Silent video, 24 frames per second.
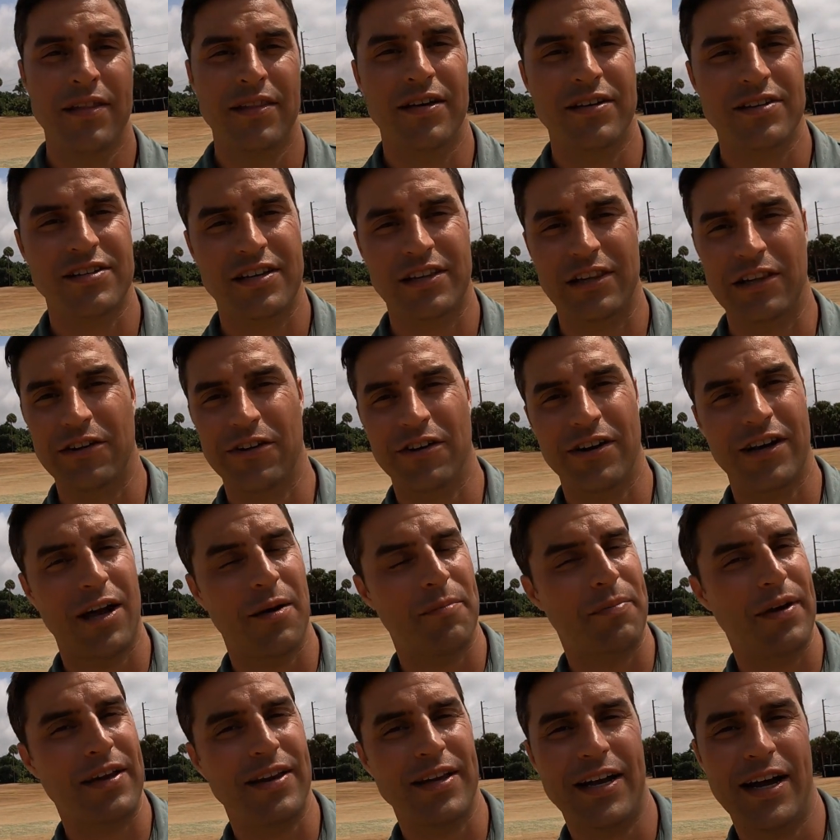thus clearing
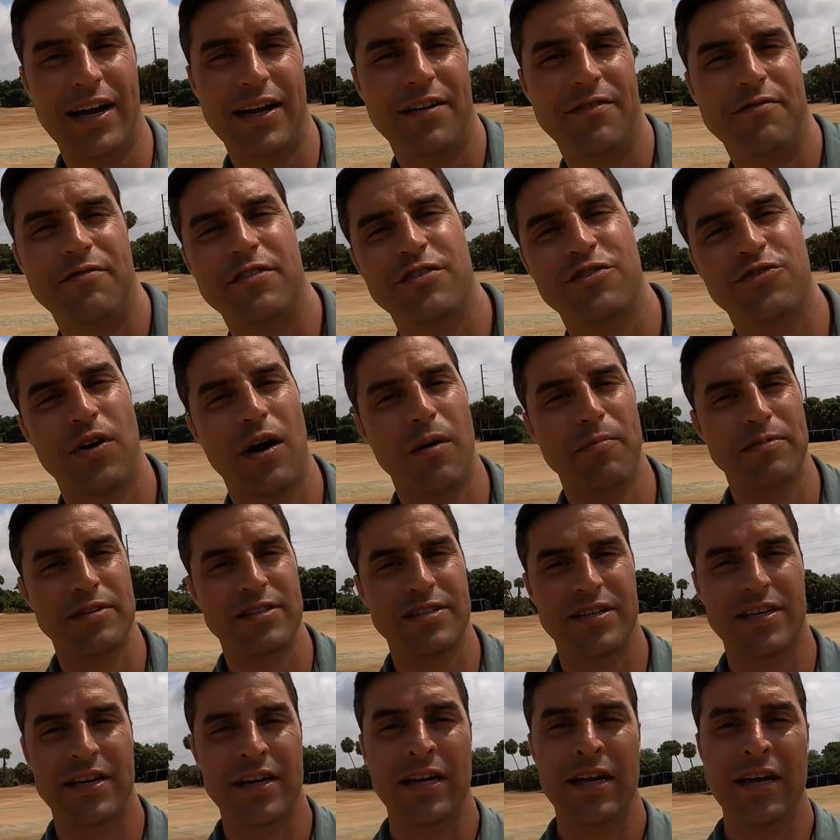up any kind of
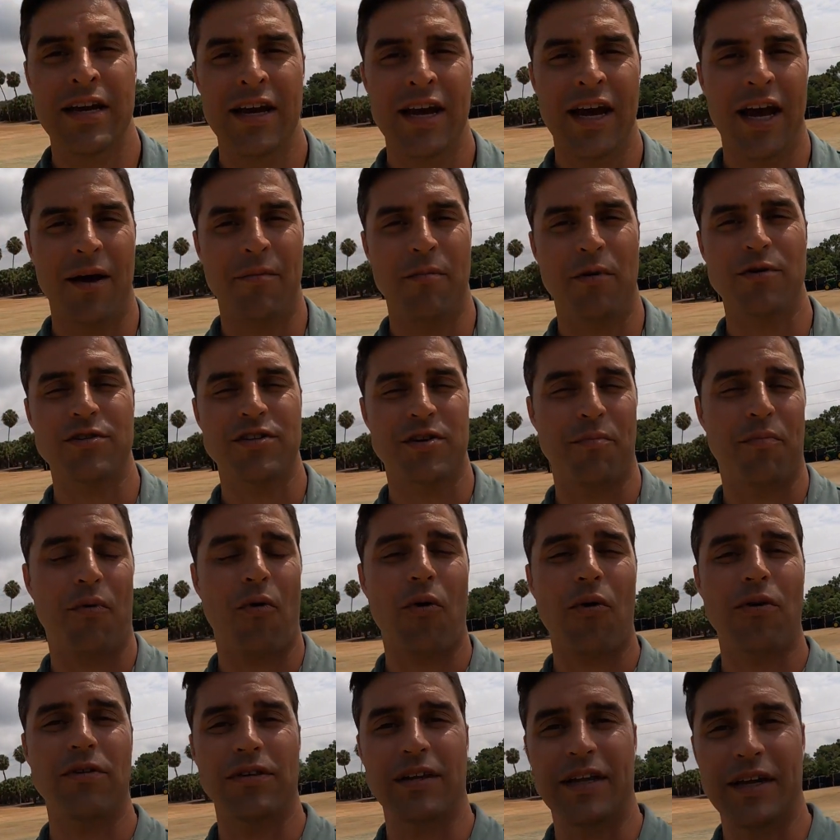discrepancy and, most
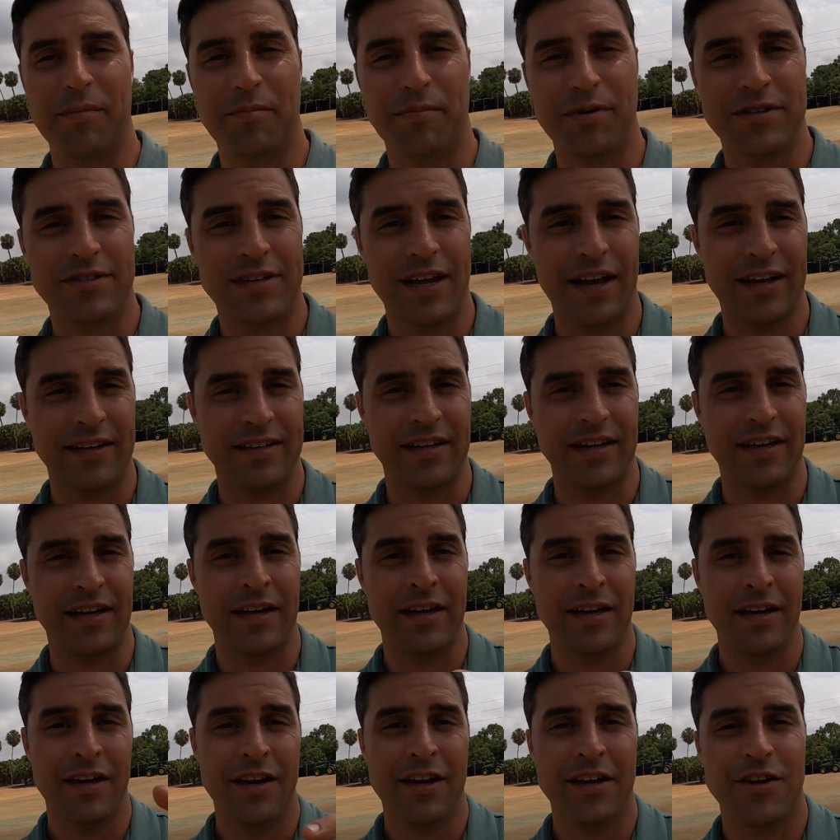importantly,
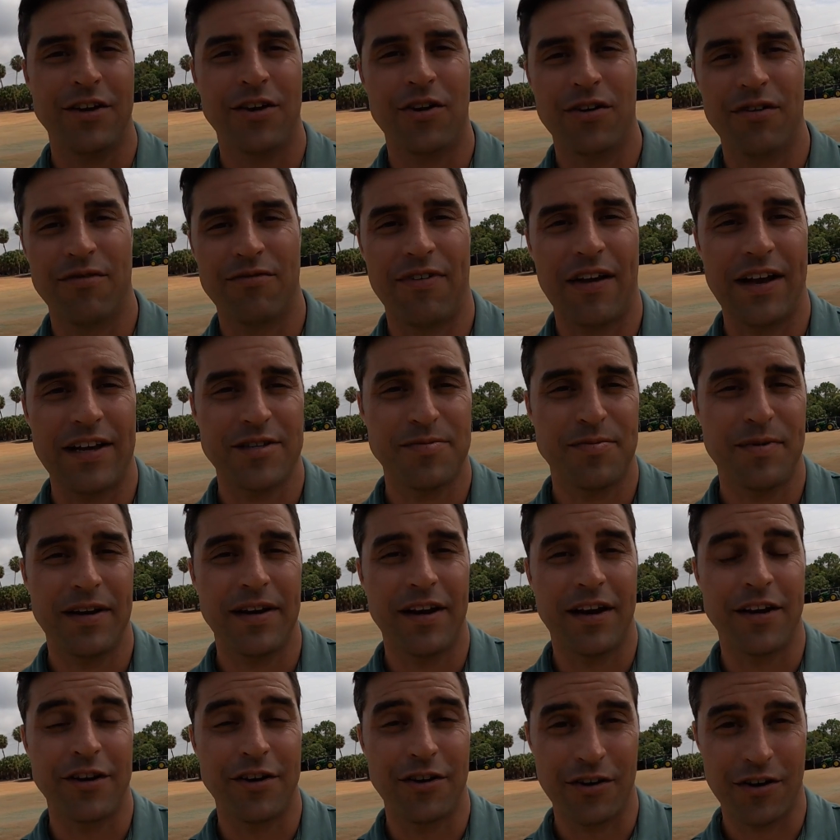protecting your
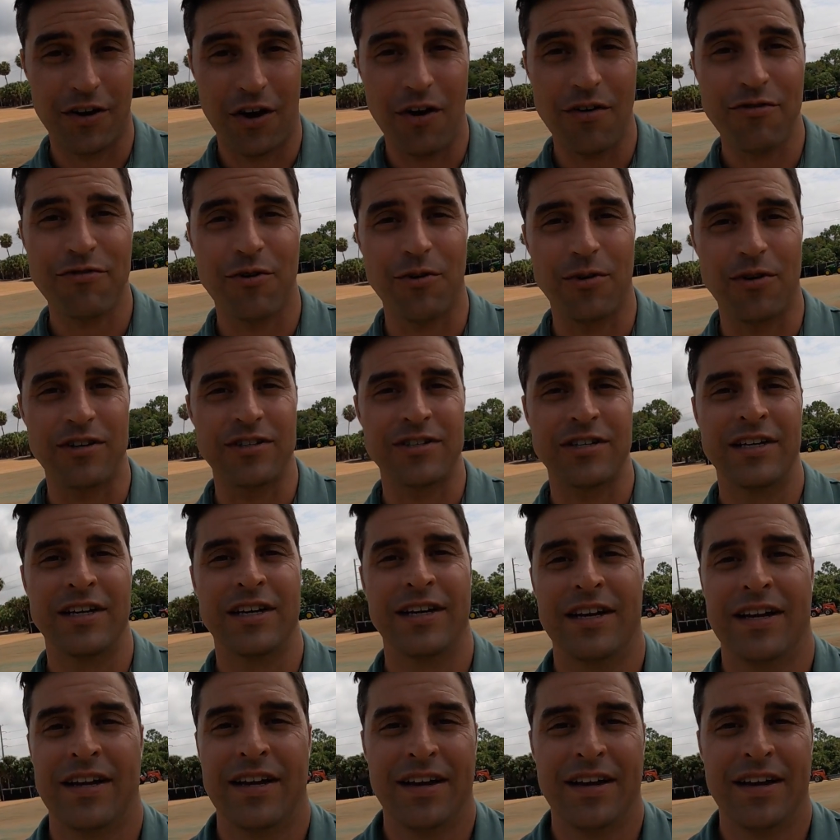investment in your golf course.